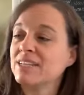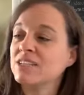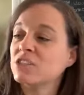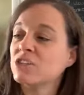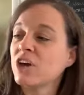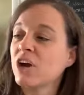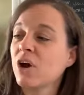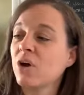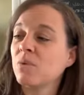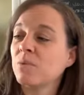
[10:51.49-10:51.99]

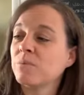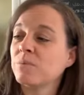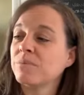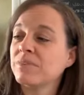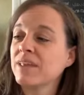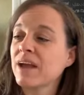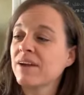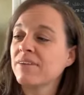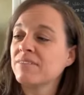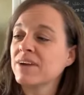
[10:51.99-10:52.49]
So
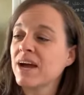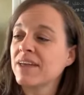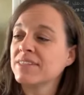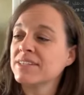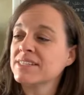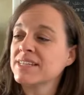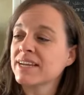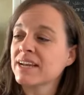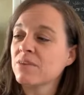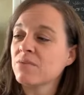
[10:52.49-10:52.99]
I've got
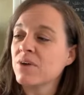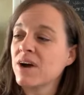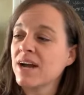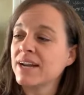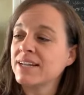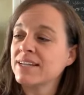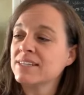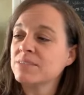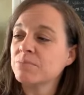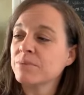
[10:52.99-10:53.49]
the second
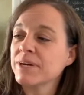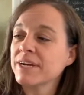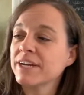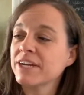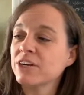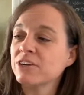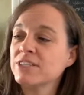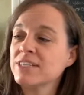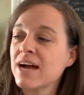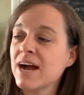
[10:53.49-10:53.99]
one is print
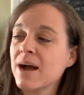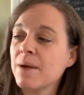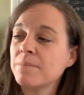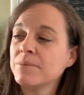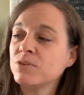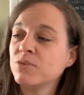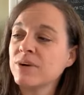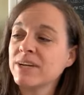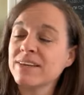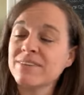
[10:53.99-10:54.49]
your
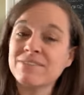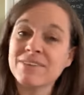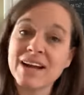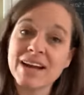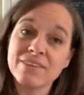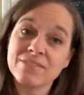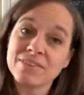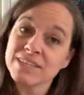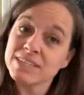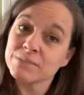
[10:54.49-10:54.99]
top
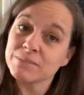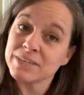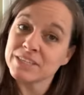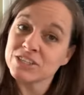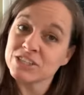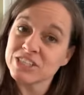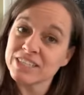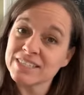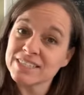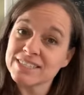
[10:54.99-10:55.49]
25 recipe
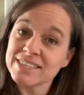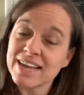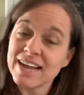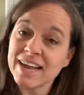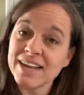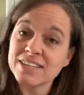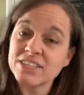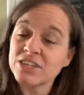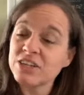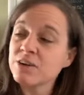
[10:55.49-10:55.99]
sheets to
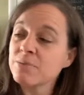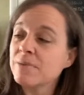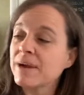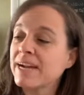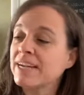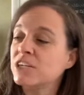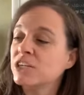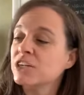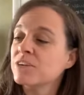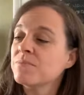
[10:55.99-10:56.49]
add to your
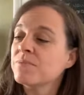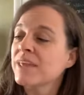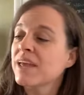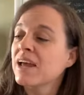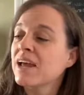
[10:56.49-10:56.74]
binder.